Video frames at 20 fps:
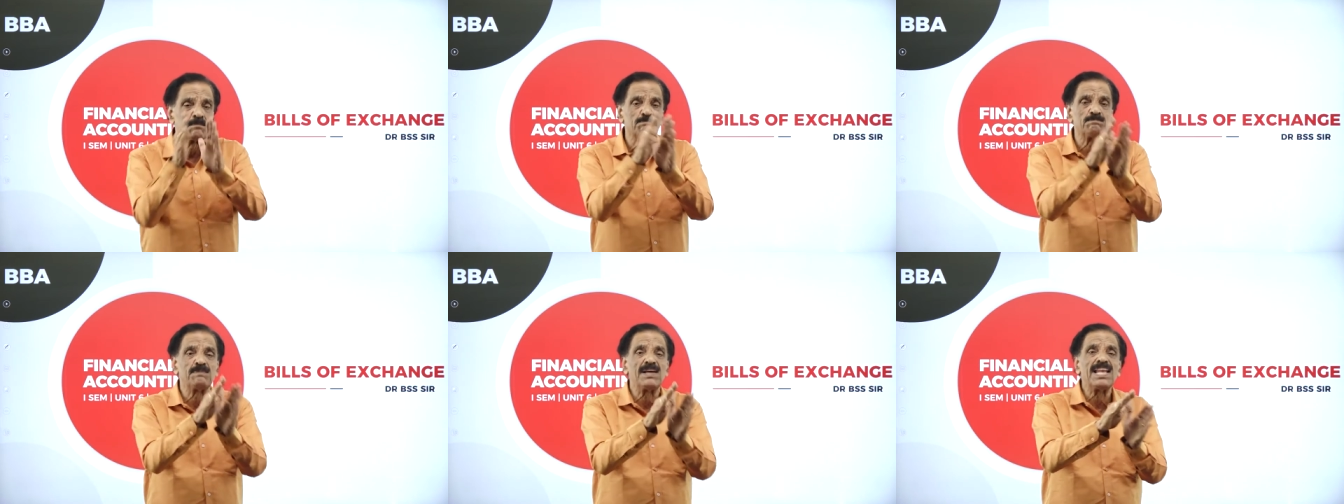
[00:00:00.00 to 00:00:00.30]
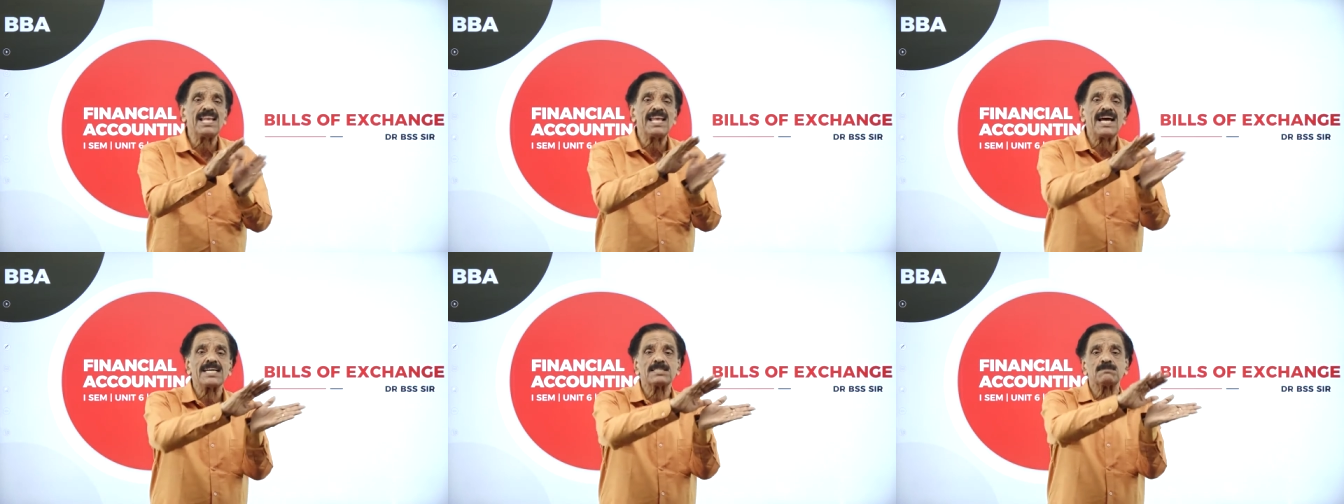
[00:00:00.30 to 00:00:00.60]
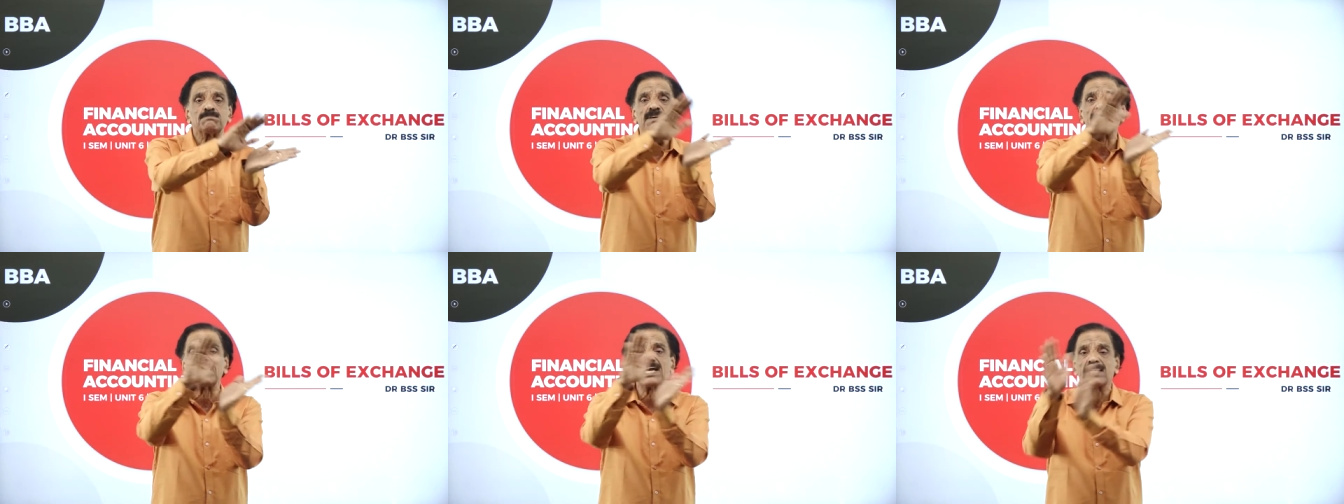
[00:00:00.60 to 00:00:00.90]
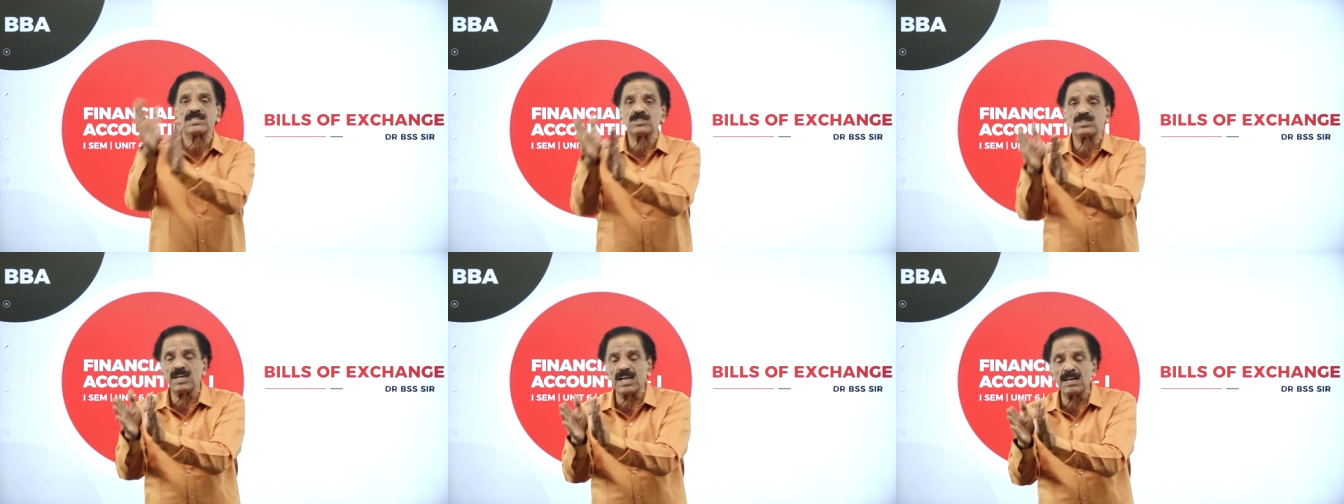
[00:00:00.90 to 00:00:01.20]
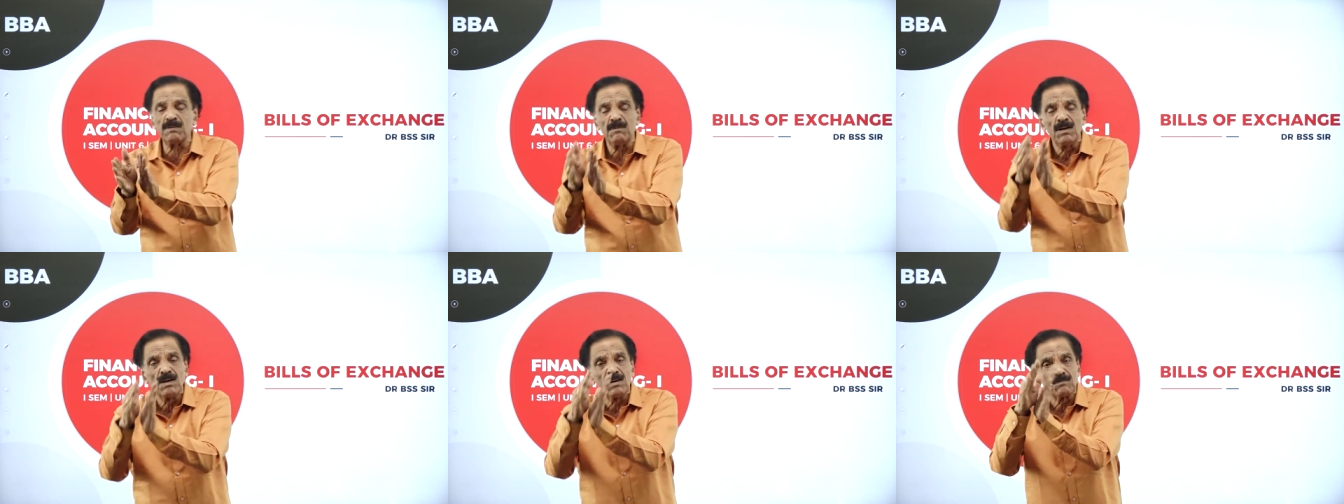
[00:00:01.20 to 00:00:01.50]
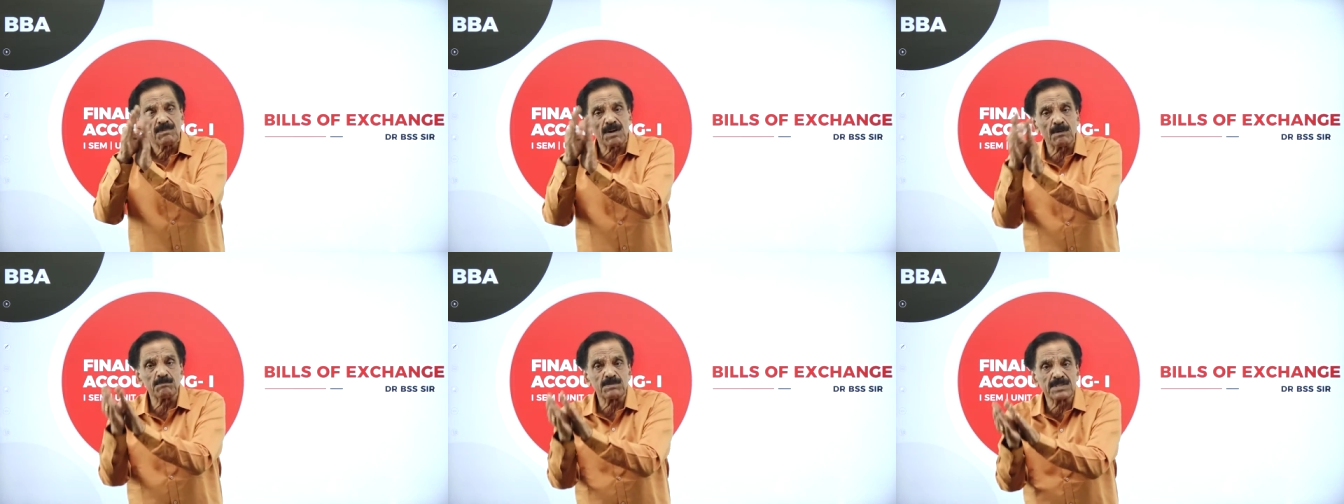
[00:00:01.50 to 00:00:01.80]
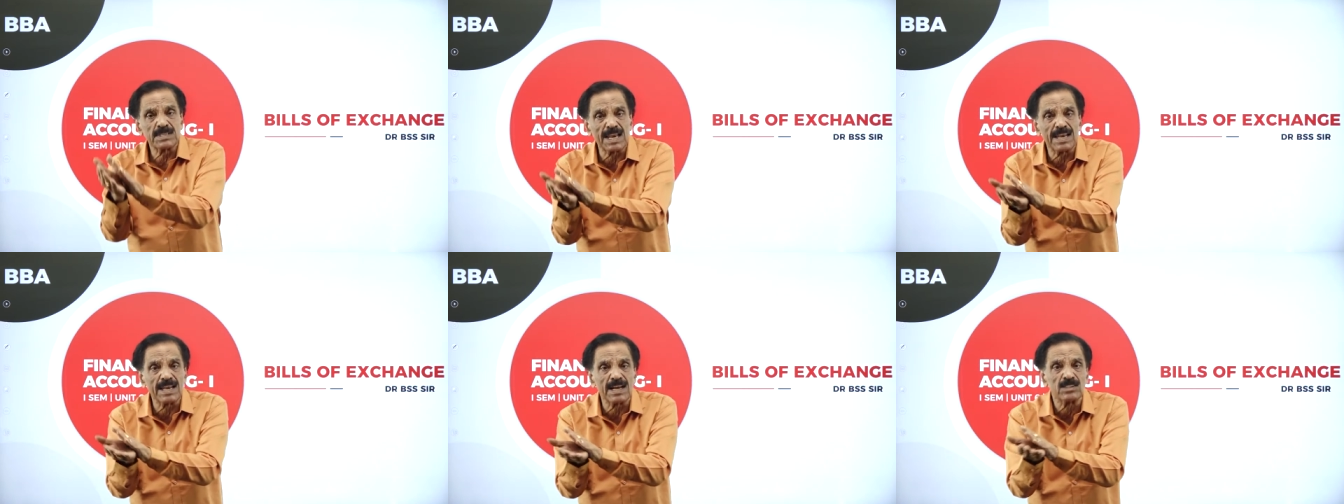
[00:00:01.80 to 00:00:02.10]
Bill has been exchanged from
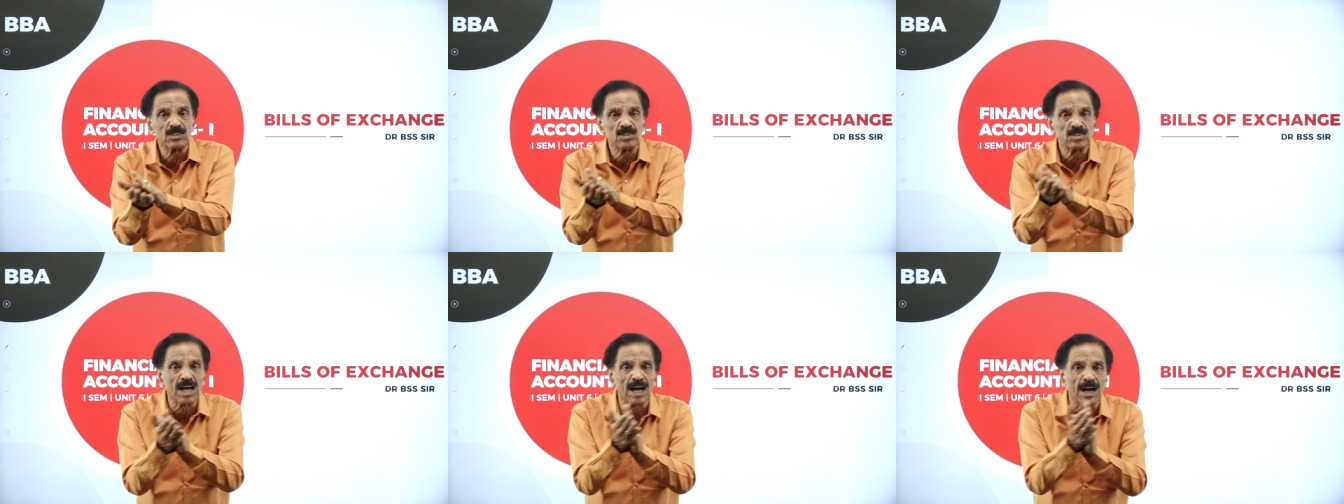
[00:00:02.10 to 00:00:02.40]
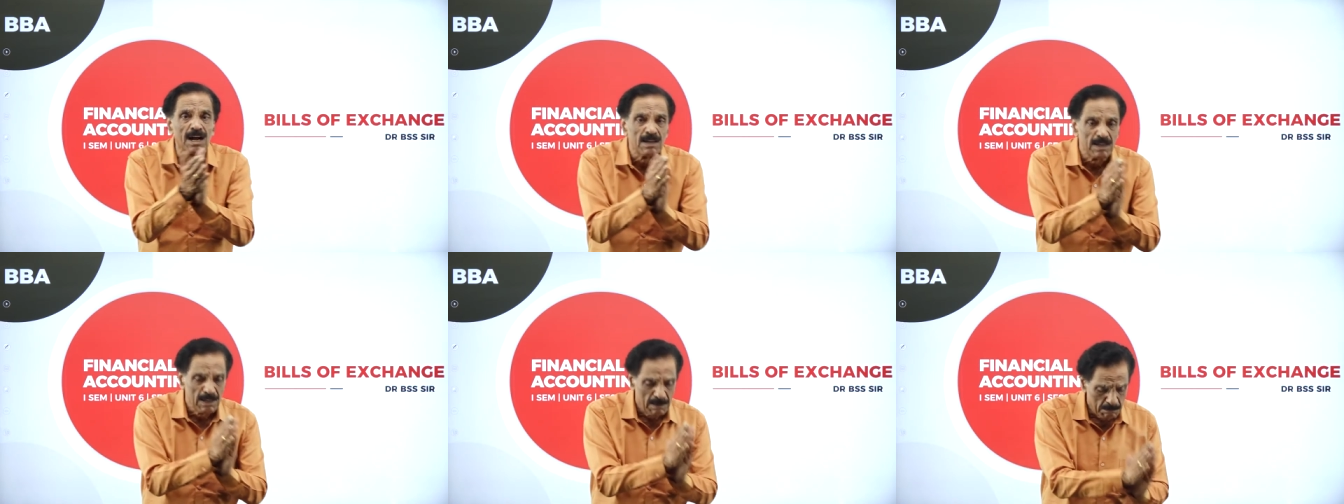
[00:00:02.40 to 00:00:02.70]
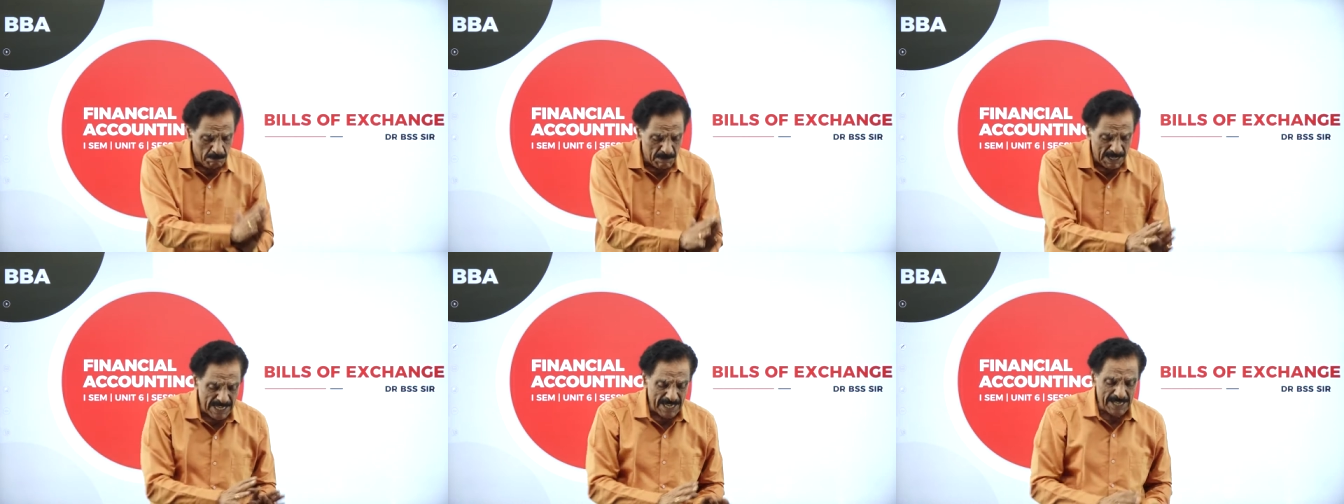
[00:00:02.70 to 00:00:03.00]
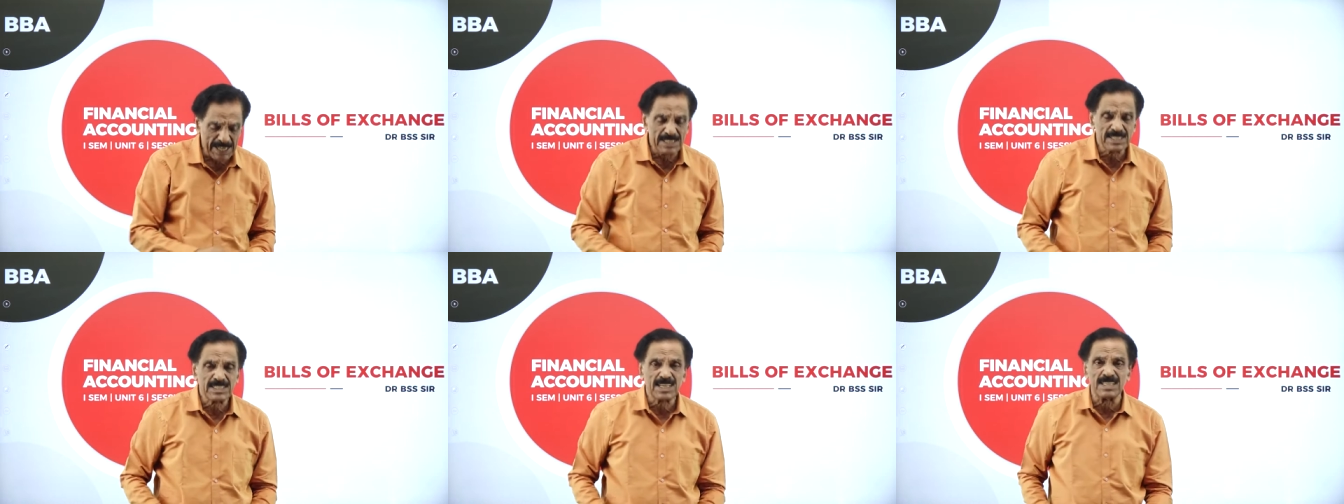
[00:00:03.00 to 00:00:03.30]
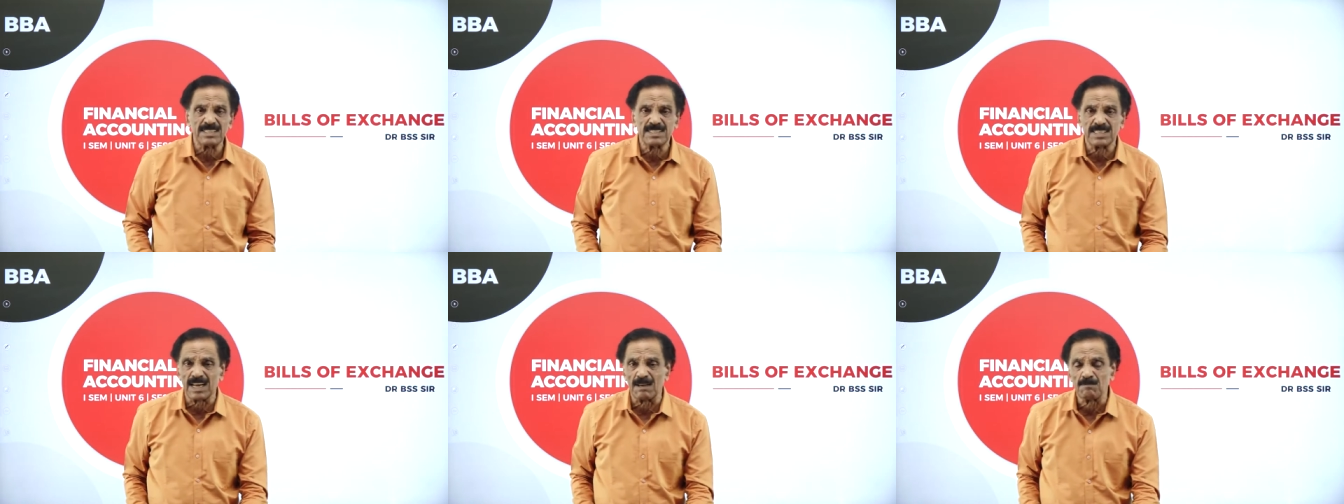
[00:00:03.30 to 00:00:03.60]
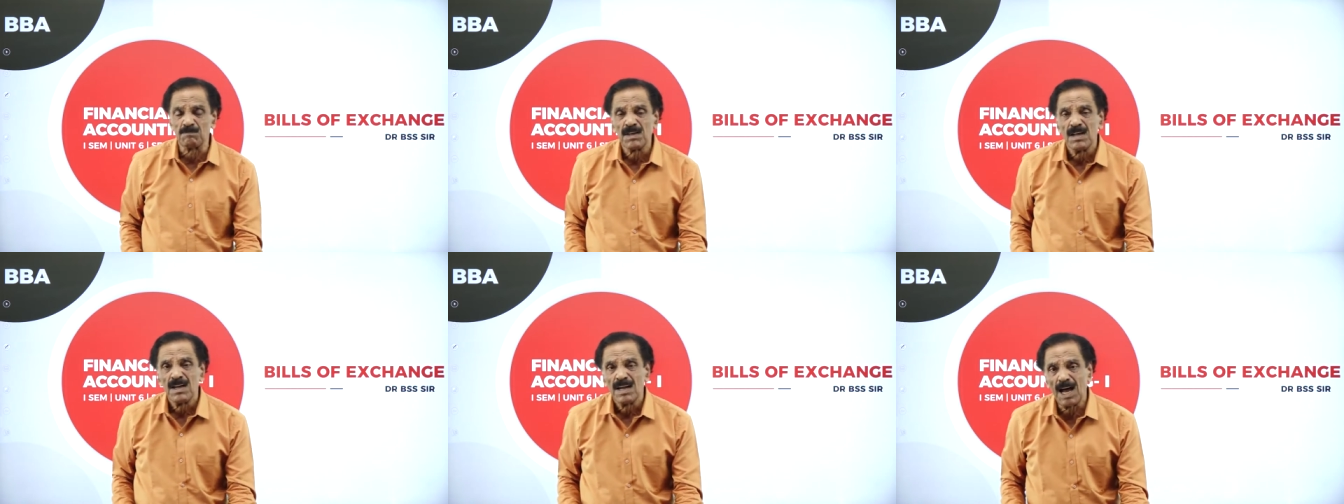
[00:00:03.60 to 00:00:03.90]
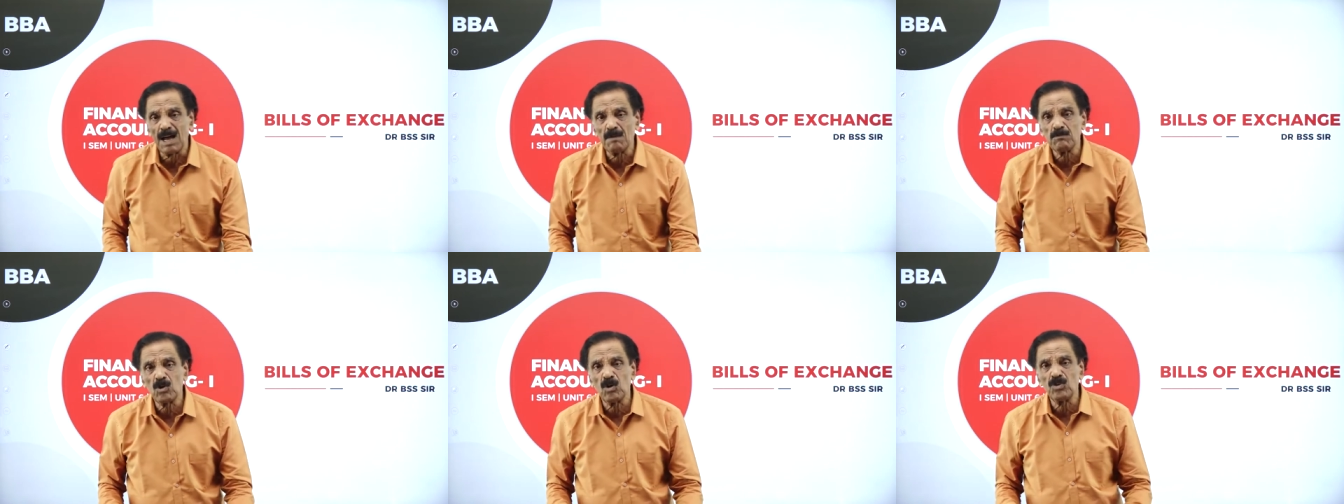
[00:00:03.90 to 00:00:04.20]
seller to the buyer is concerned.
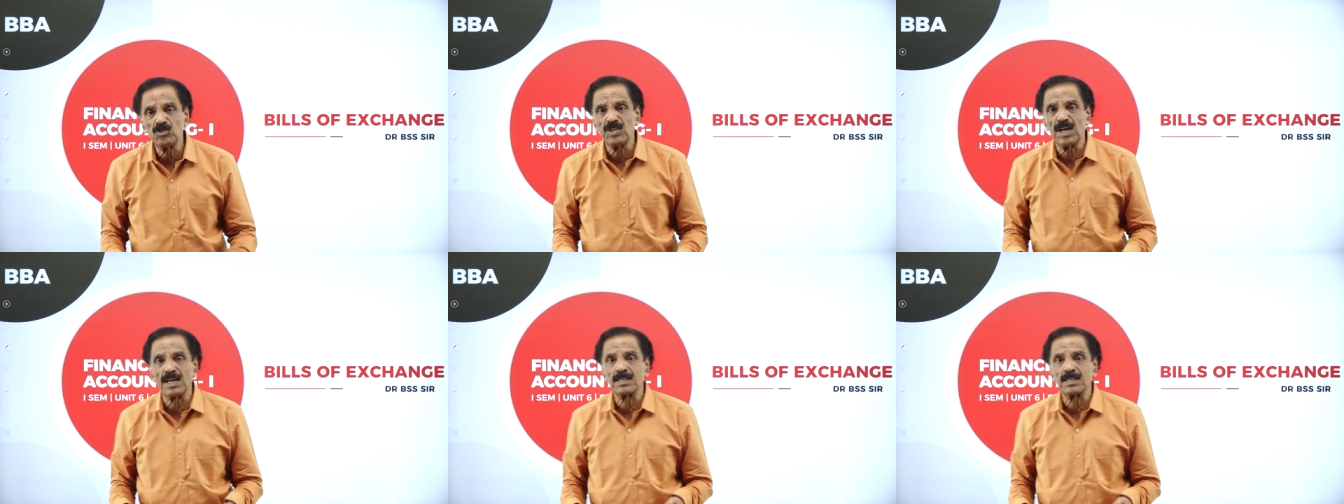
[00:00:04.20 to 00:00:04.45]
I am going to